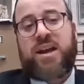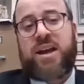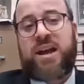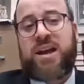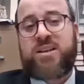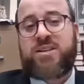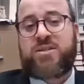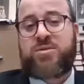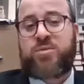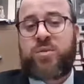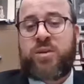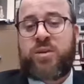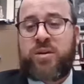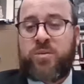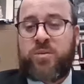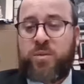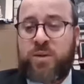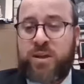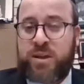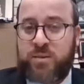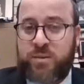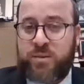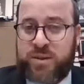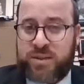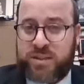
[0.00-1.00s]
as we,
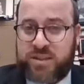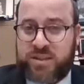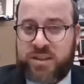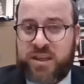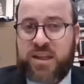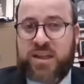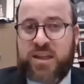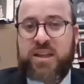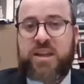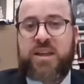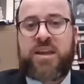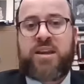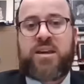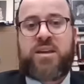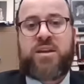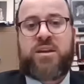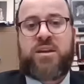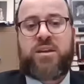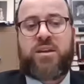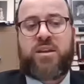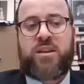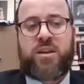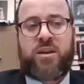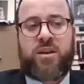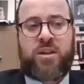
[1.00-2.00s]
we, we sit in
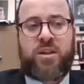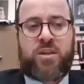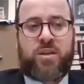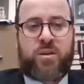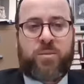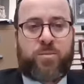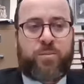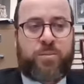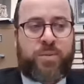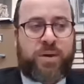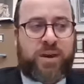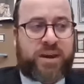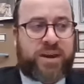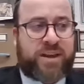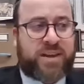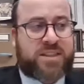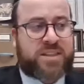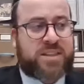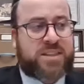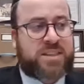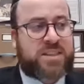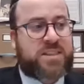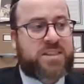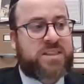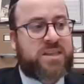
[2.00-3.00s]
the, the
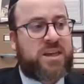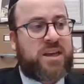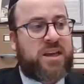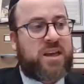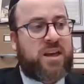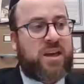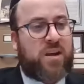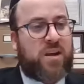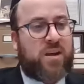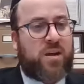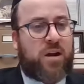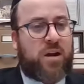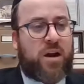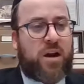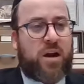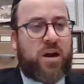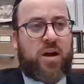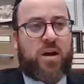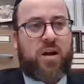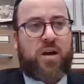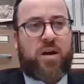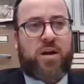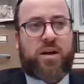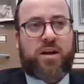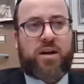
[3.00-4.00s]
biggest
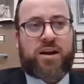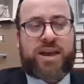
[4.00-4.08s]
uh,